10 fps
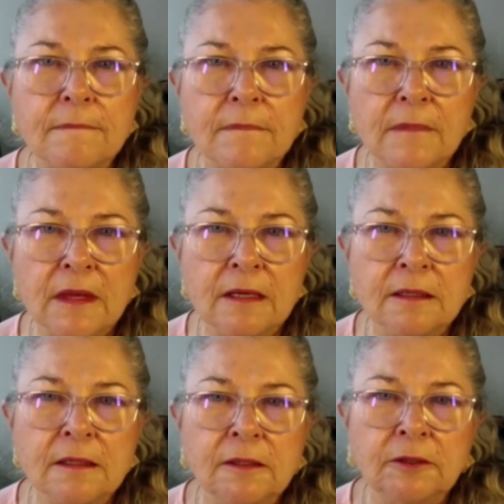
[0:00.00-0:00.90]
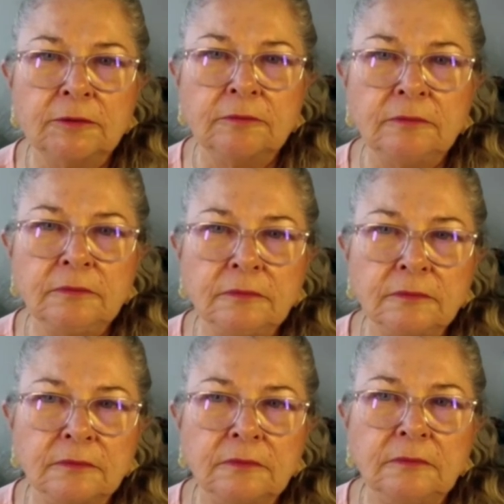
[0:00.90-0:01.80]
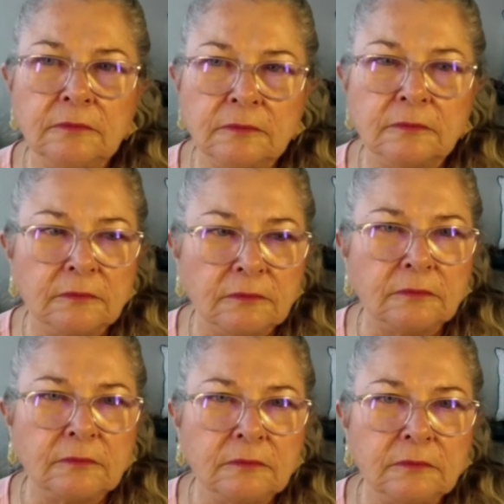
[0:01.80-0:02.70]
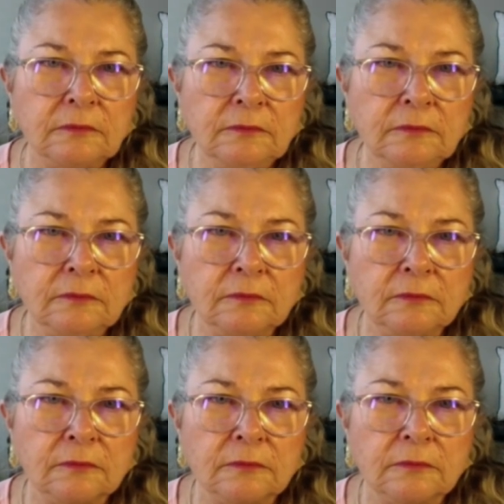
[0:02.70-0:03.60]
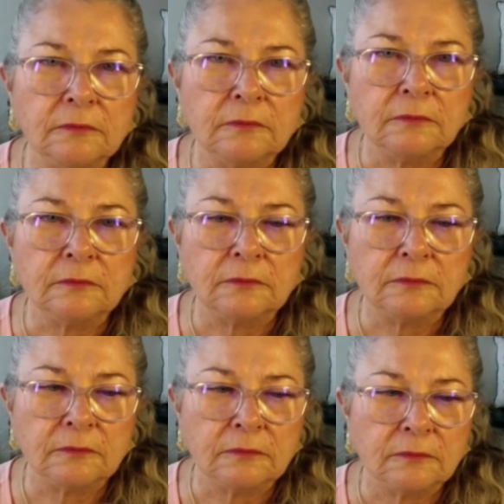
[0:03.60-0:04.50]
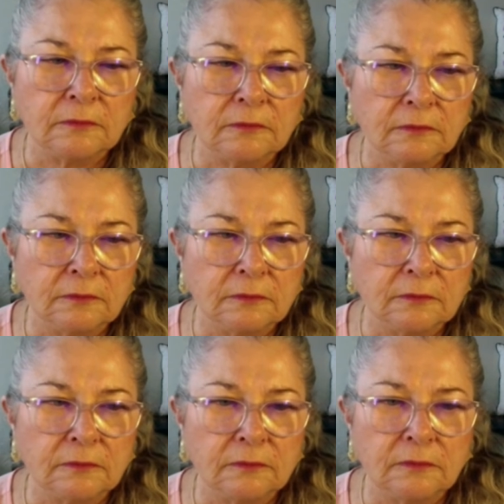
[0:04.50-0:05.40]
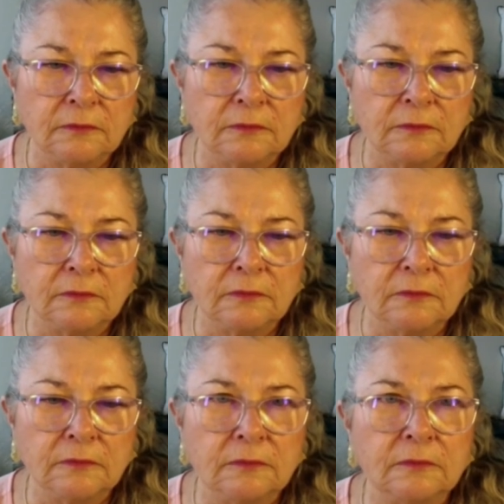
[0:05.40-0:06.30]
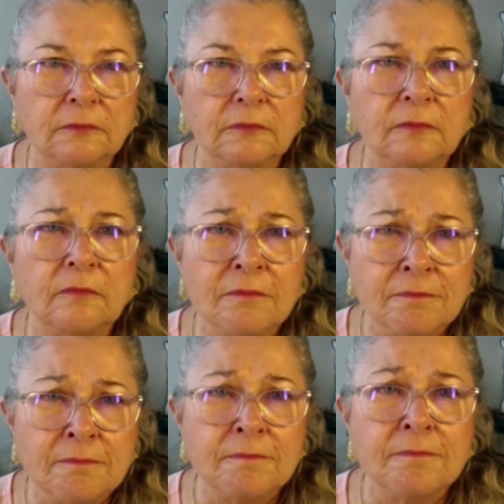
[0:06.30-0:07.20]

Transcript: (silent)